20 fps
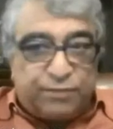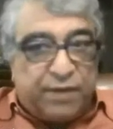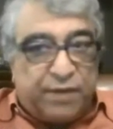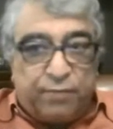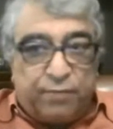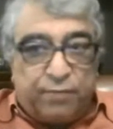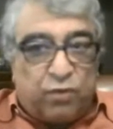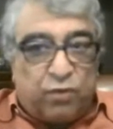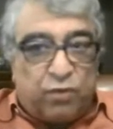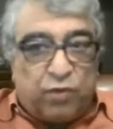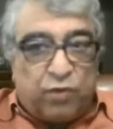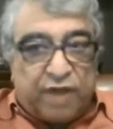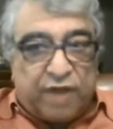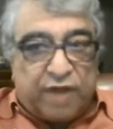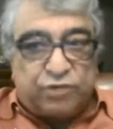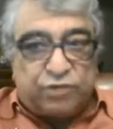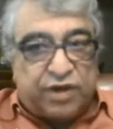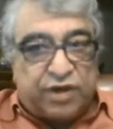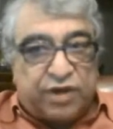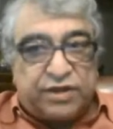people, what
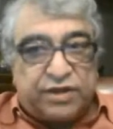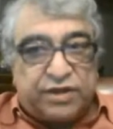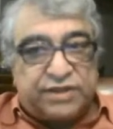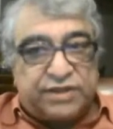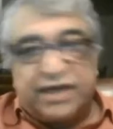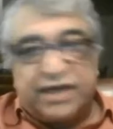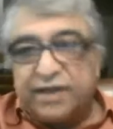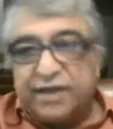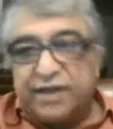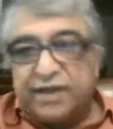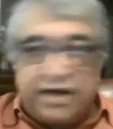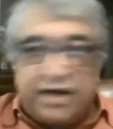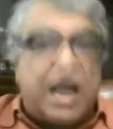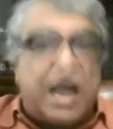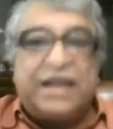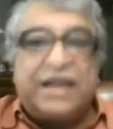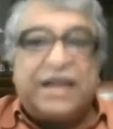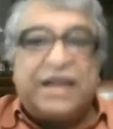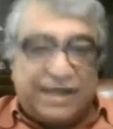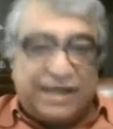I'm trying to say, they're
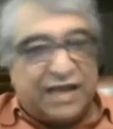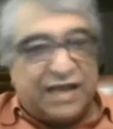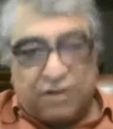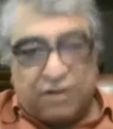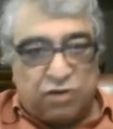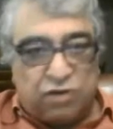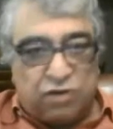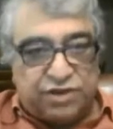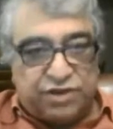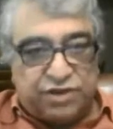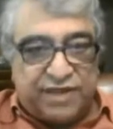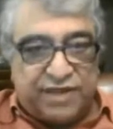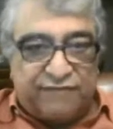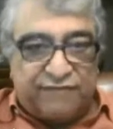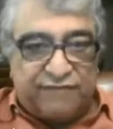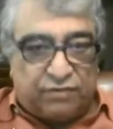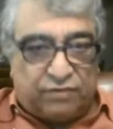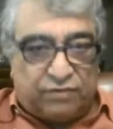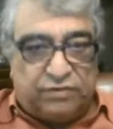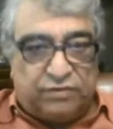not at that conscious
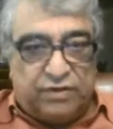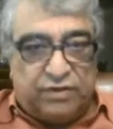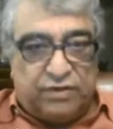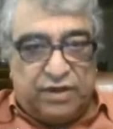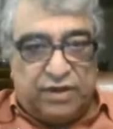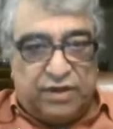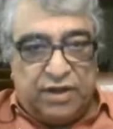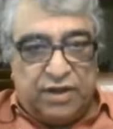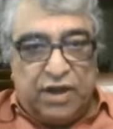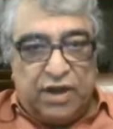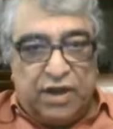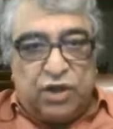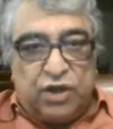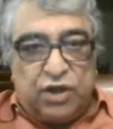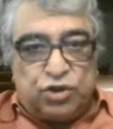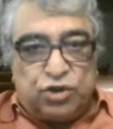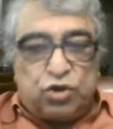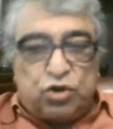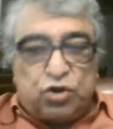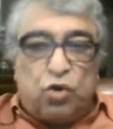level.
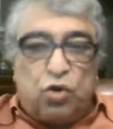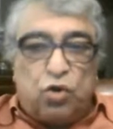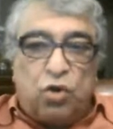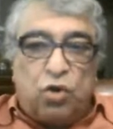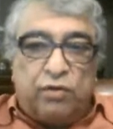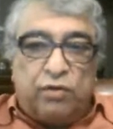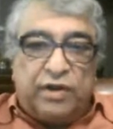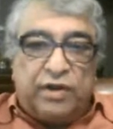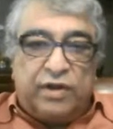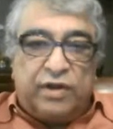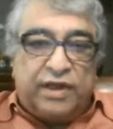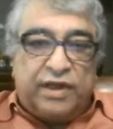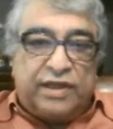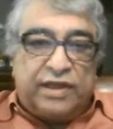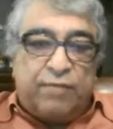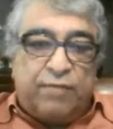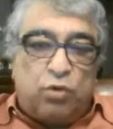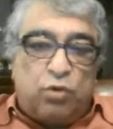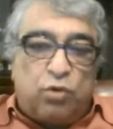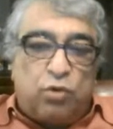Right. So
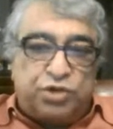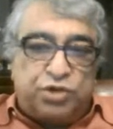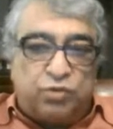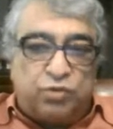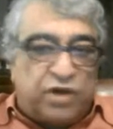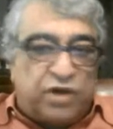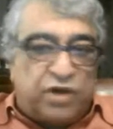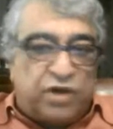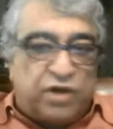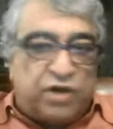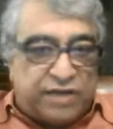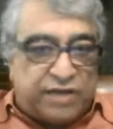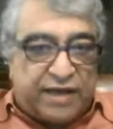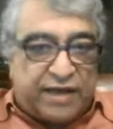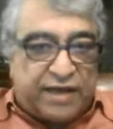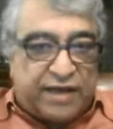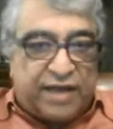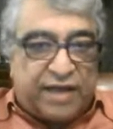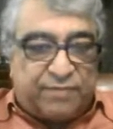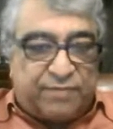emotion wise, it's
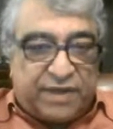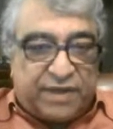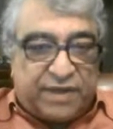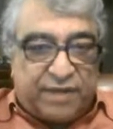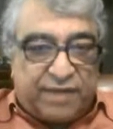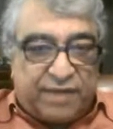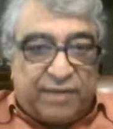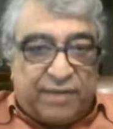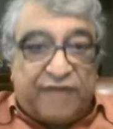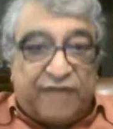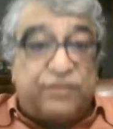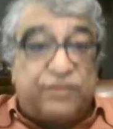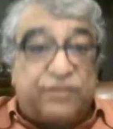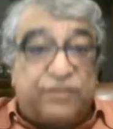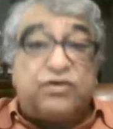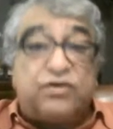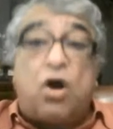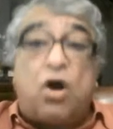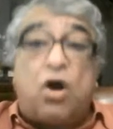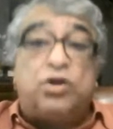not helping them. And
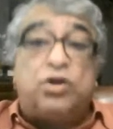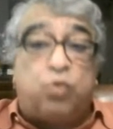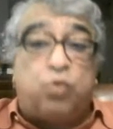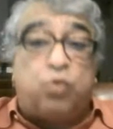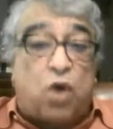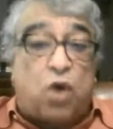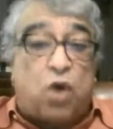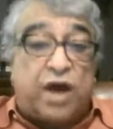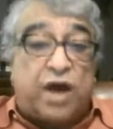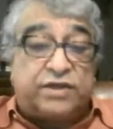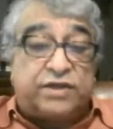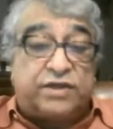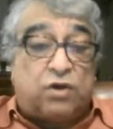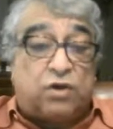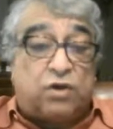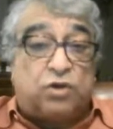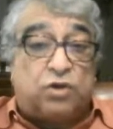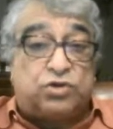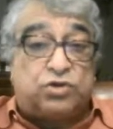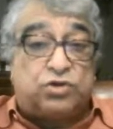thought wise,
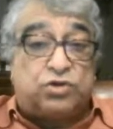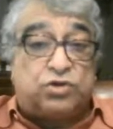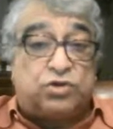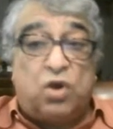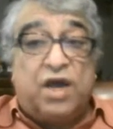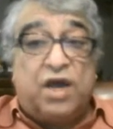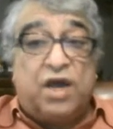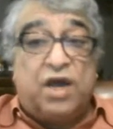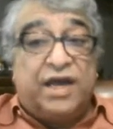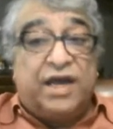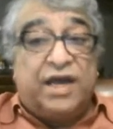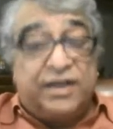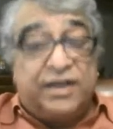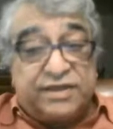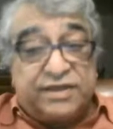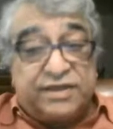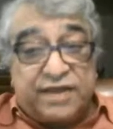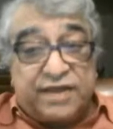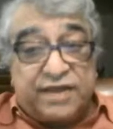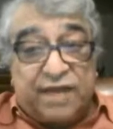also, it
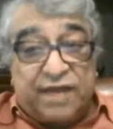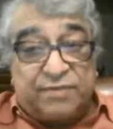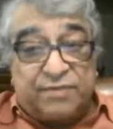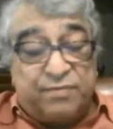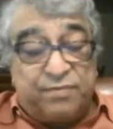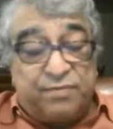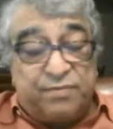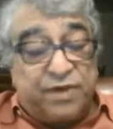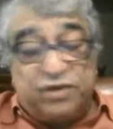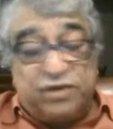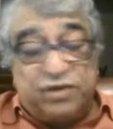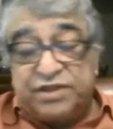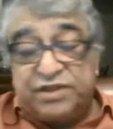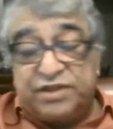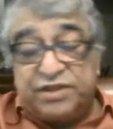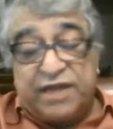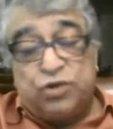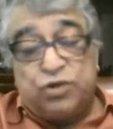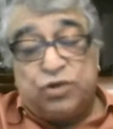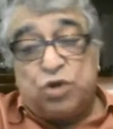doesn't help them because
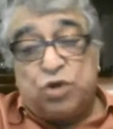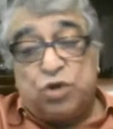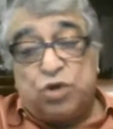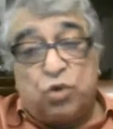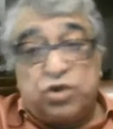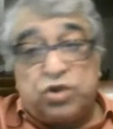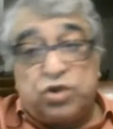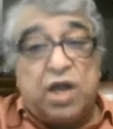they don't